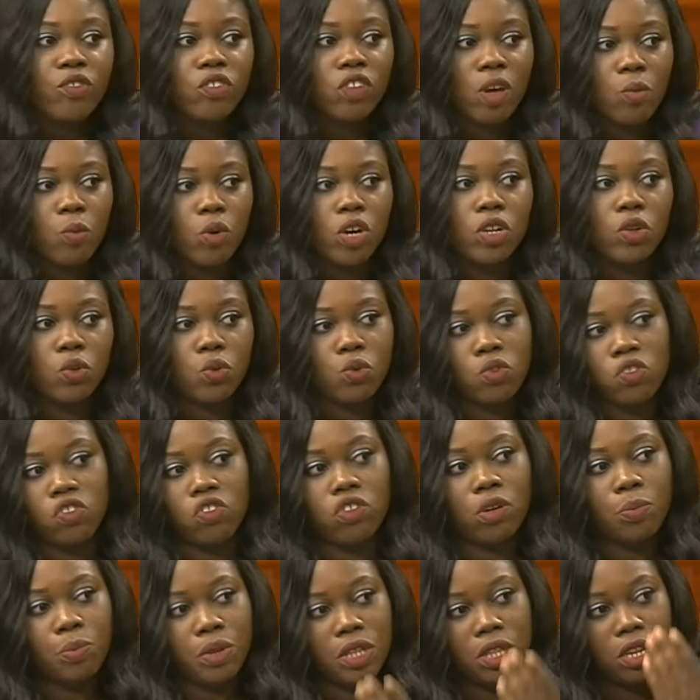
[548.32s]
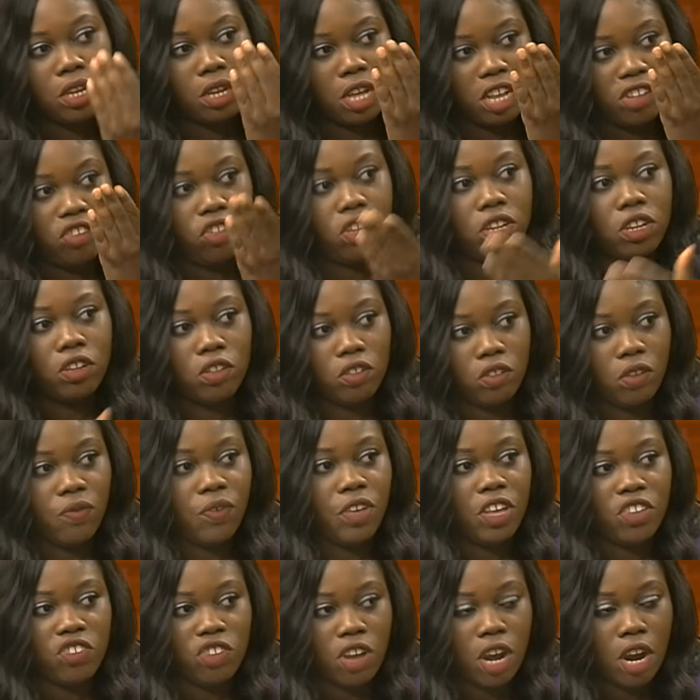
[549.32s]
someone who is top in the echelons of
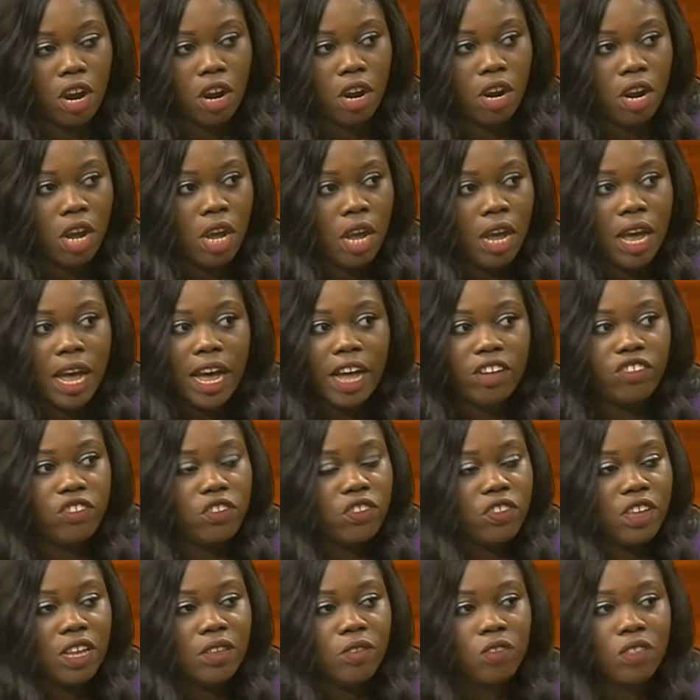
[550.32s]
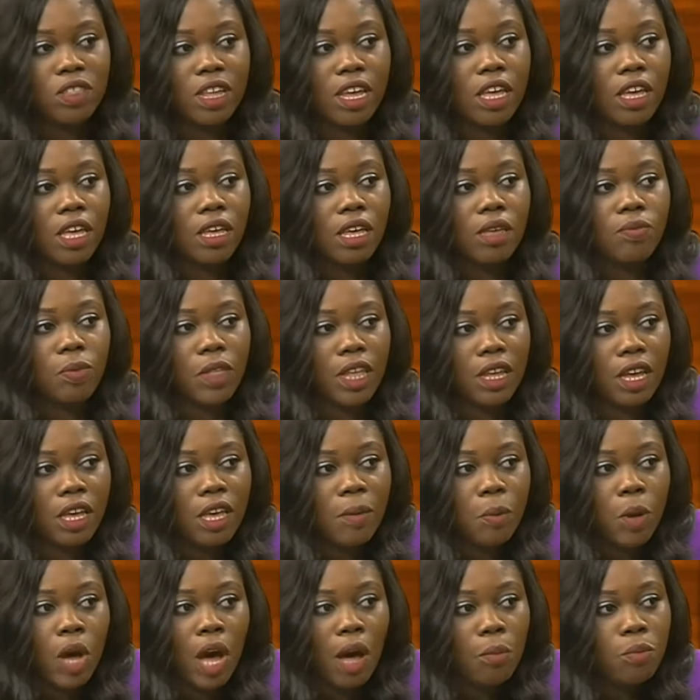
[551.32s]
HR, and she says they
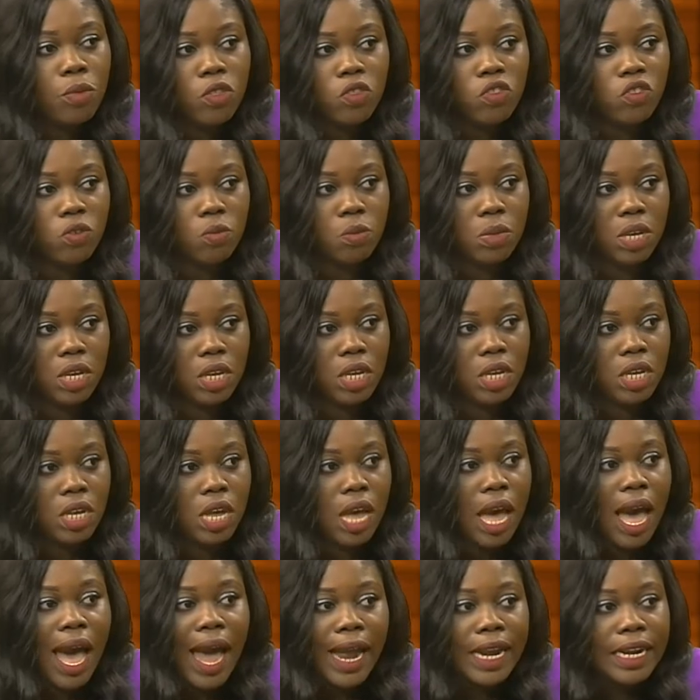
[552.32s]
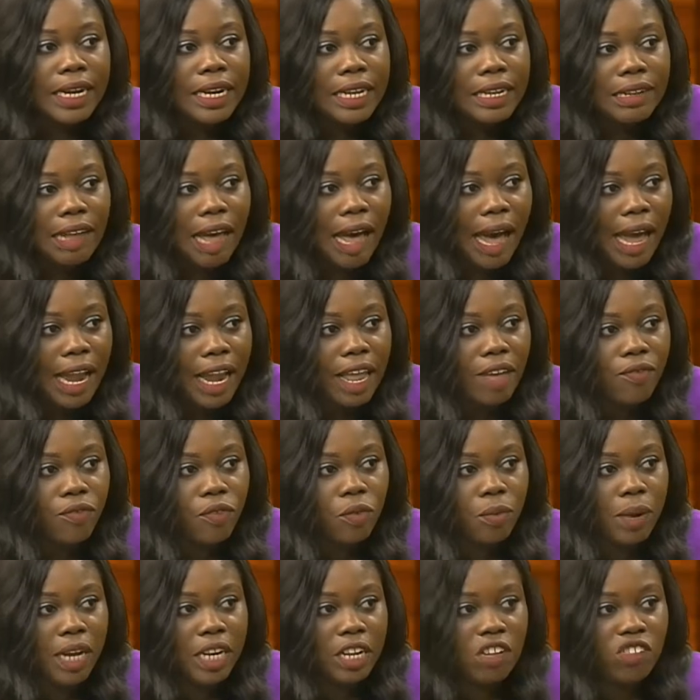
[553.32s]
keep coming to me. I need
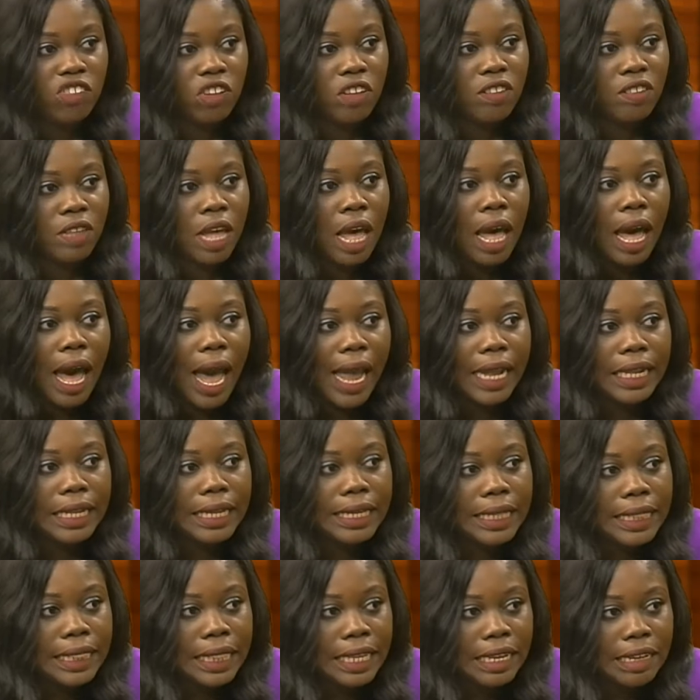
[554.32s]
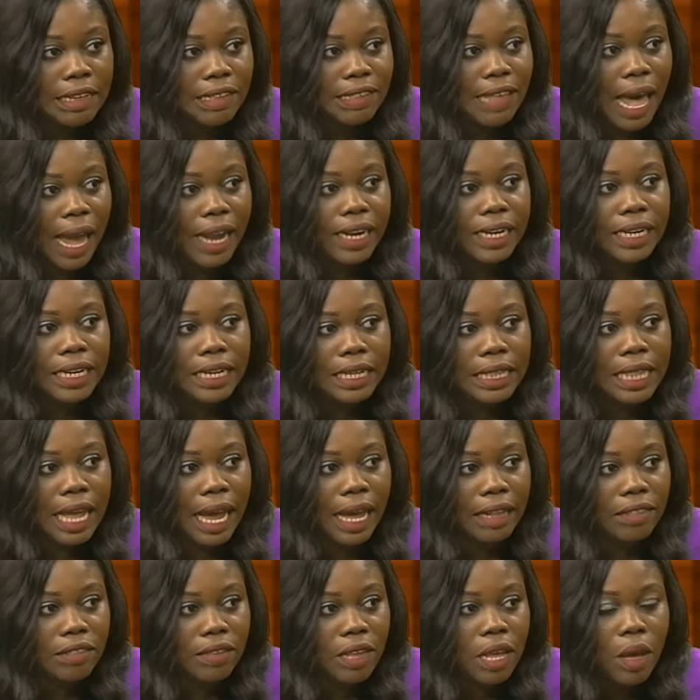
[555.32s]
high-level managers. I need this. I need
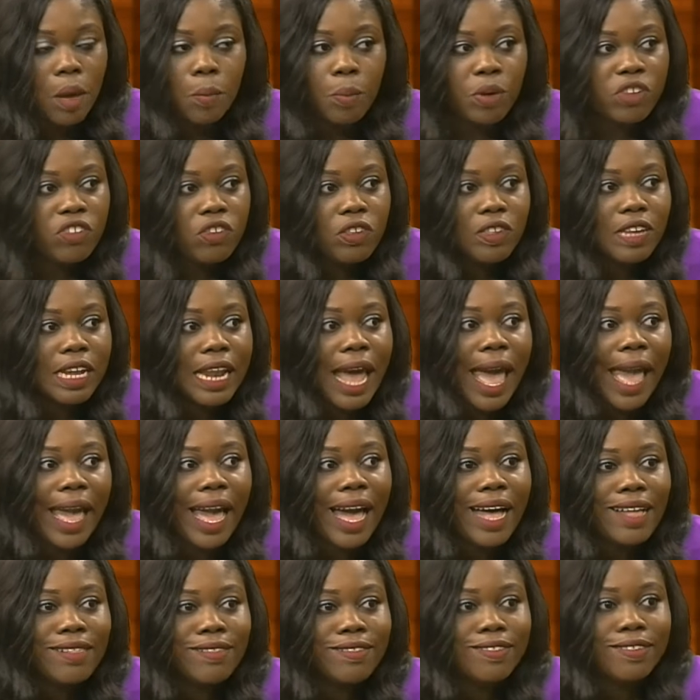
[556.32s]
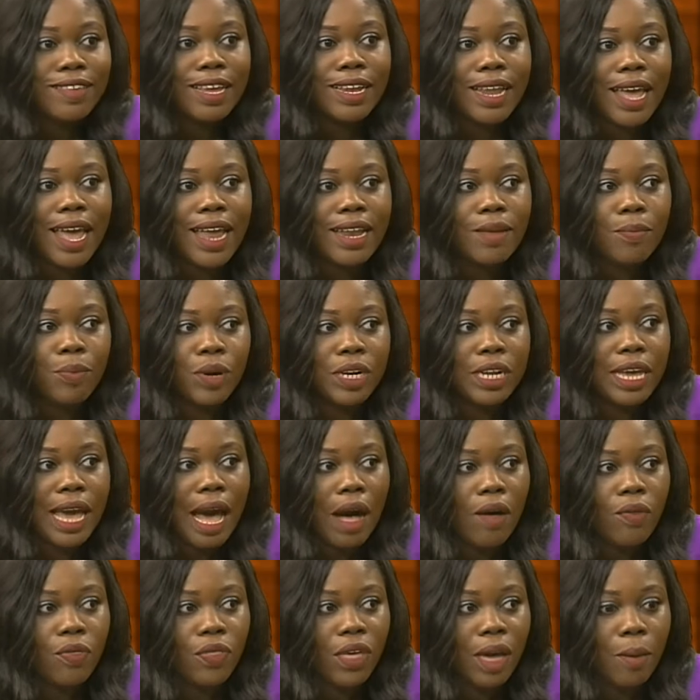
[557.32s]
that. But she said, I can't send anybody
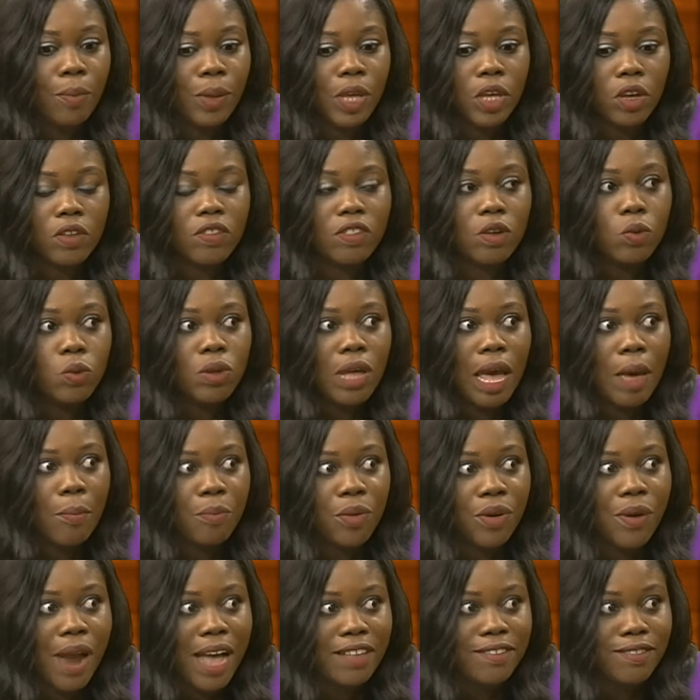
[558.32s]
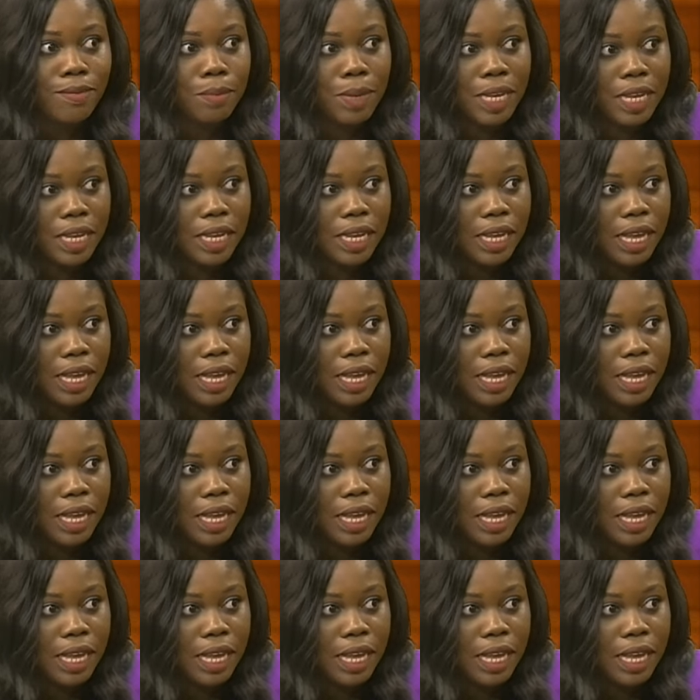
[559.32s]
out there because they will embarrass me.